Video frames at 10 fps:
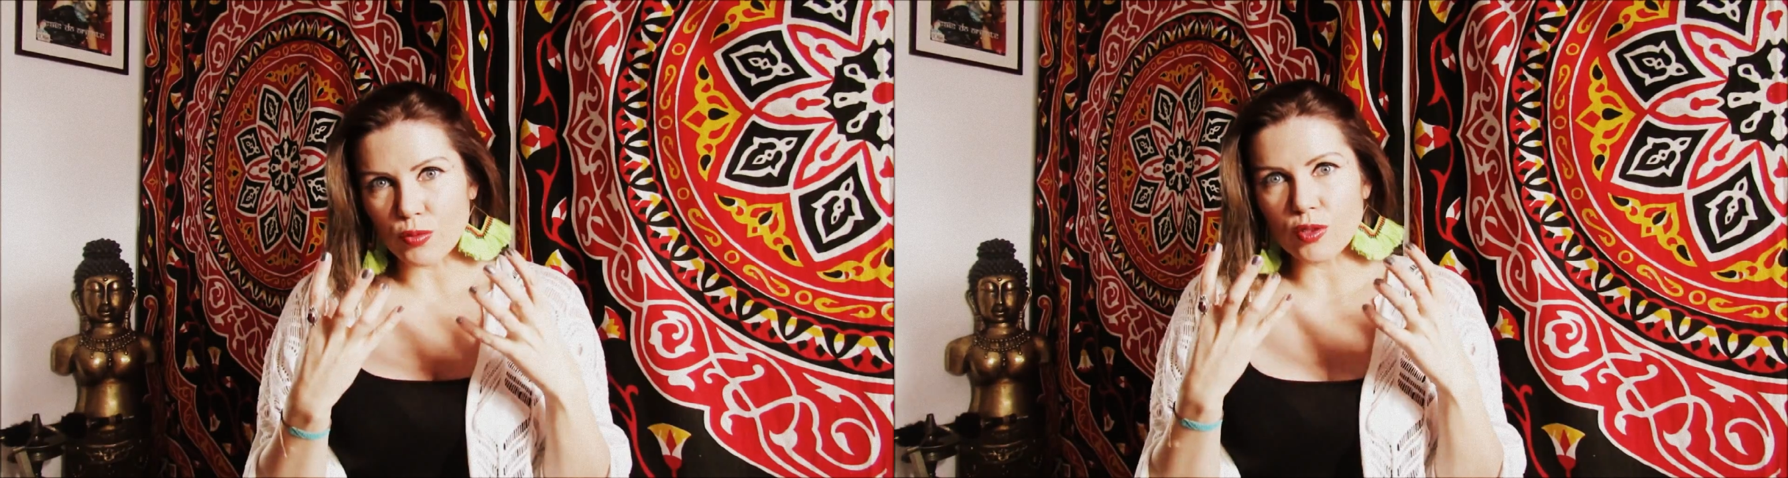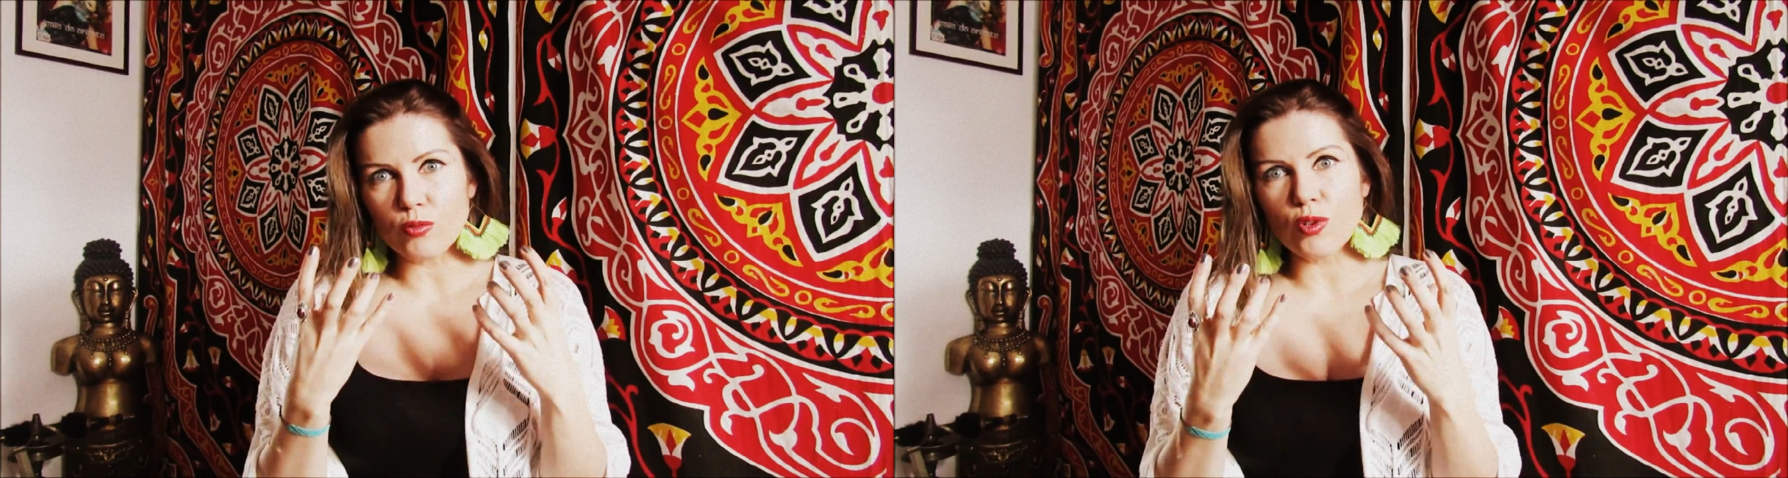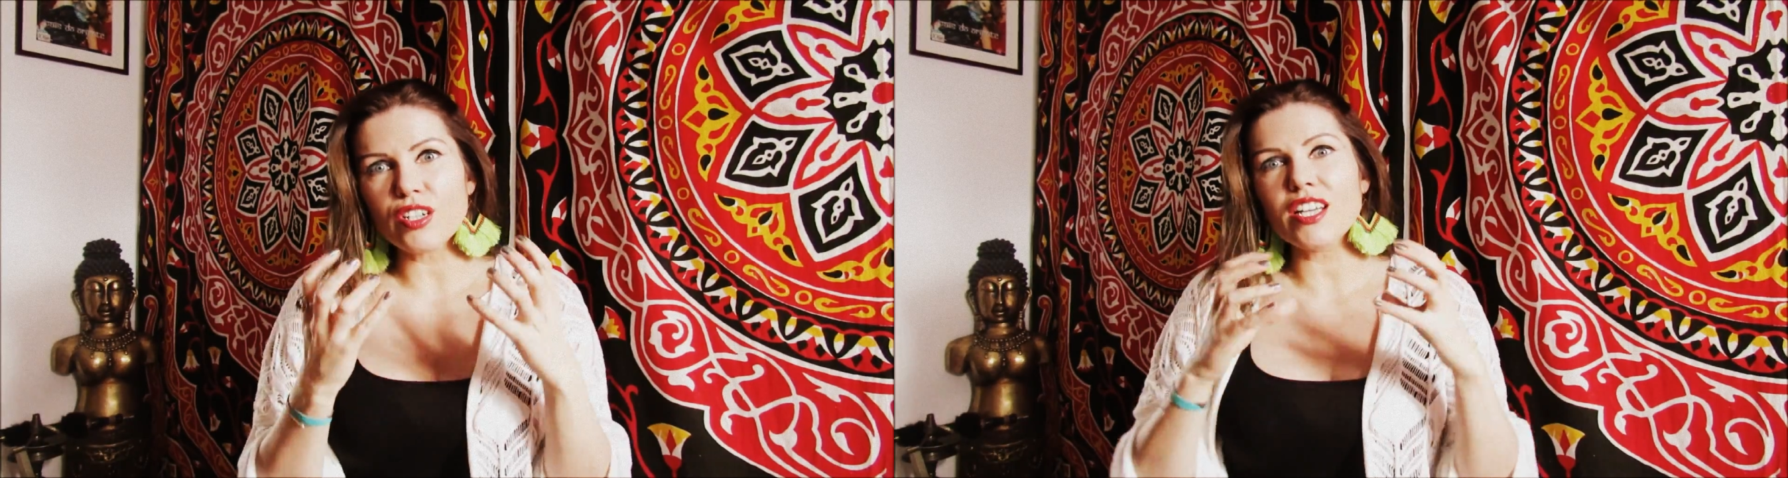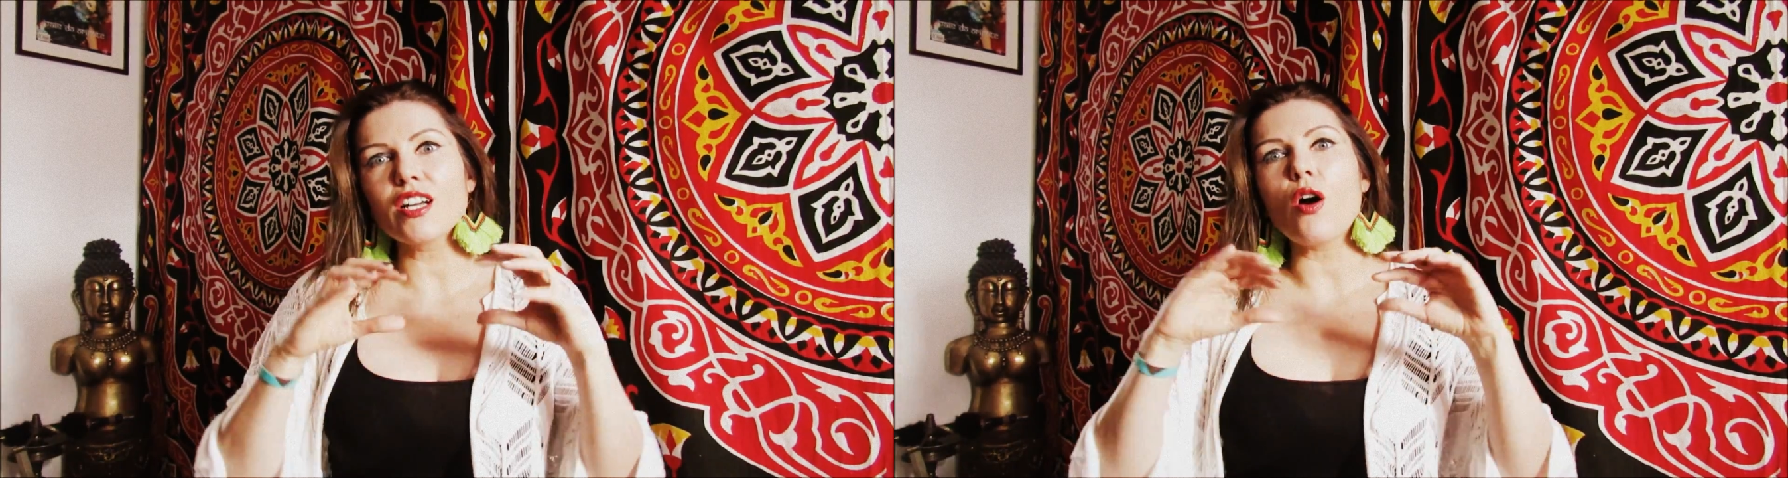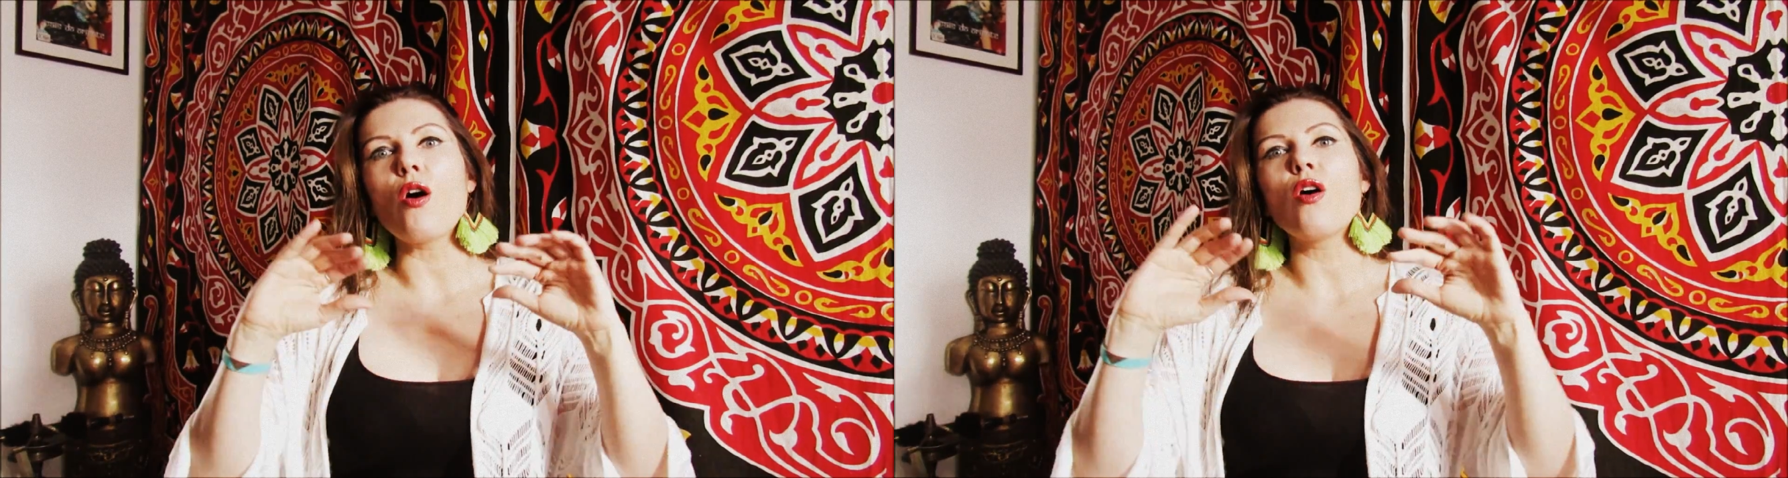we're working
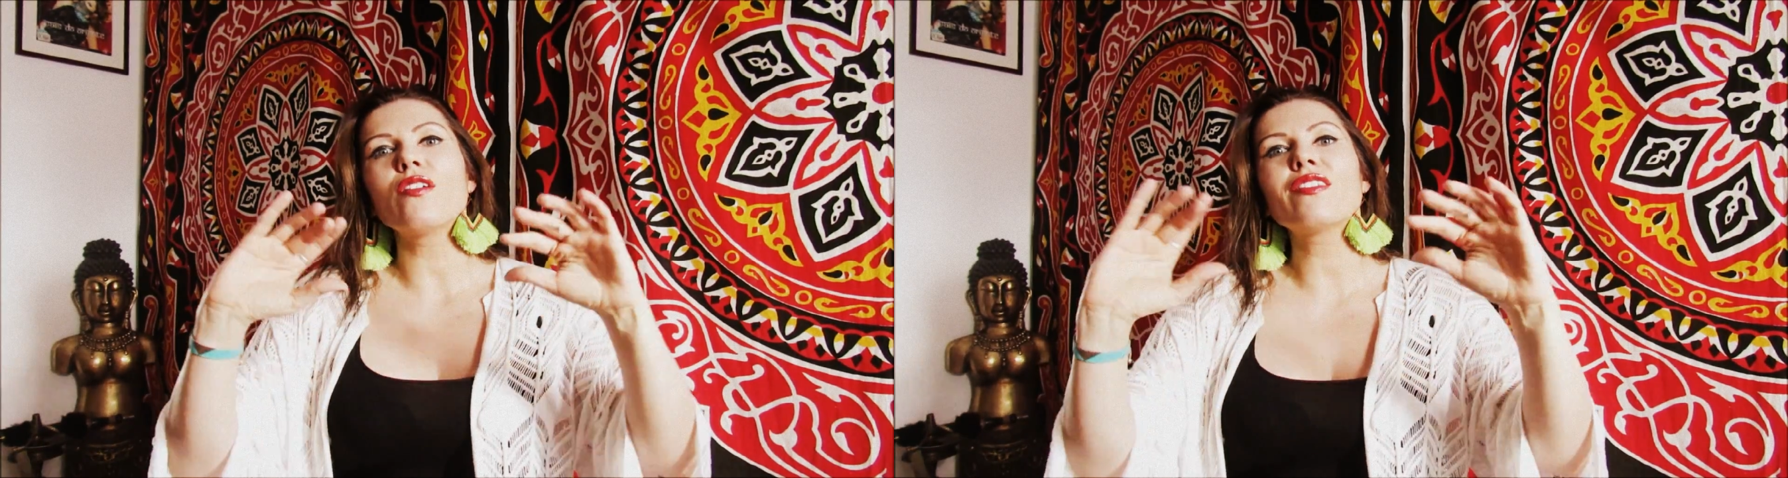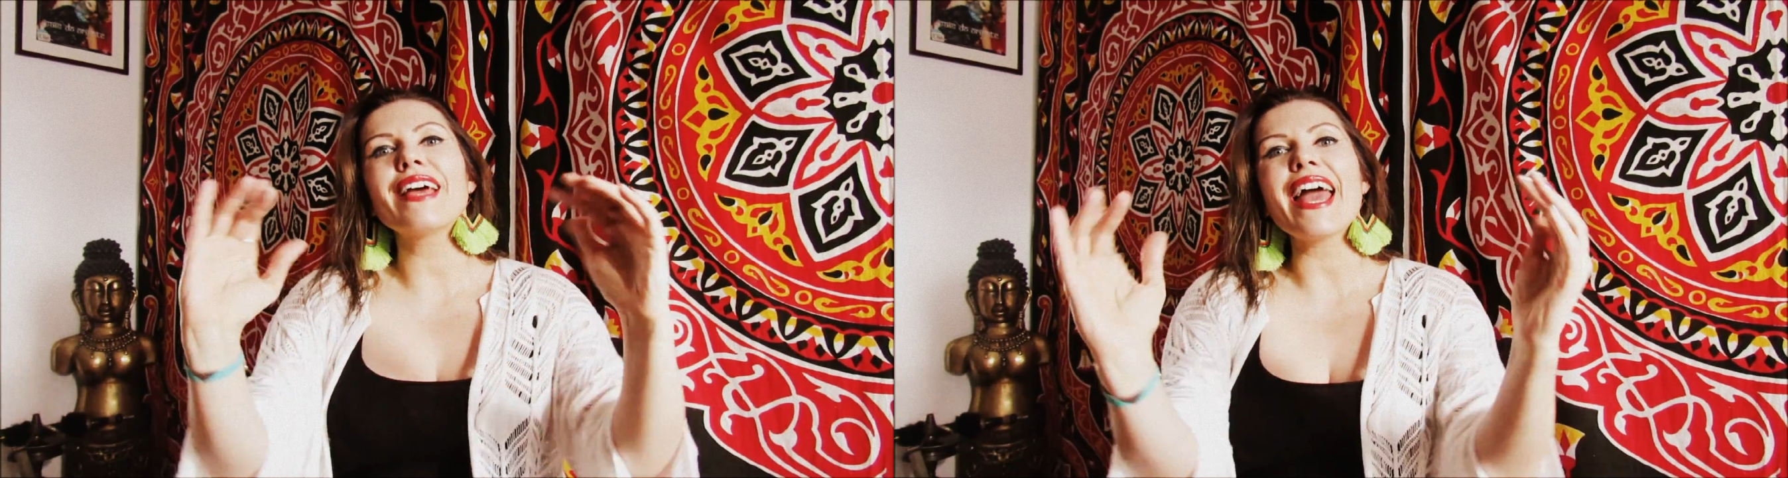on the